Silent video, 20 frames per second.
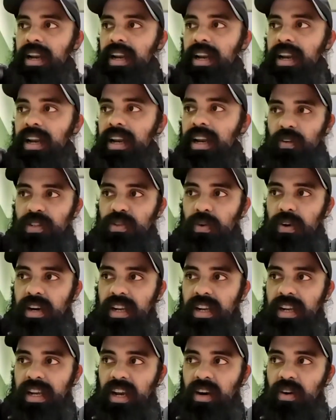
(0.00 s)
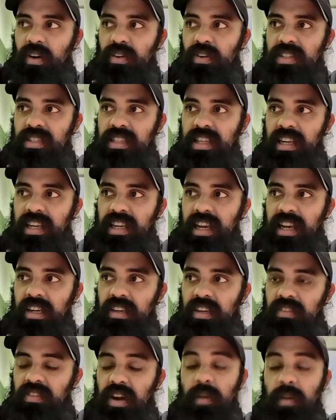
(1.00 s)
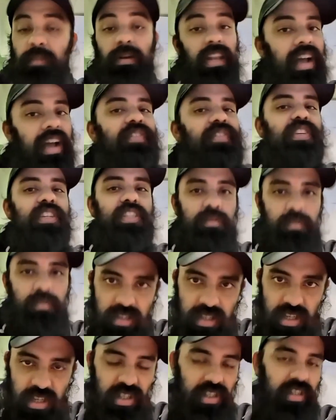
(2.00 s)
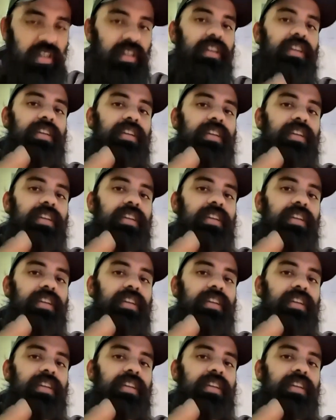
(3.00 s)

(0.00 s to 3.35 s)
I also wanted to get across that kind of, I'm a leftist musician.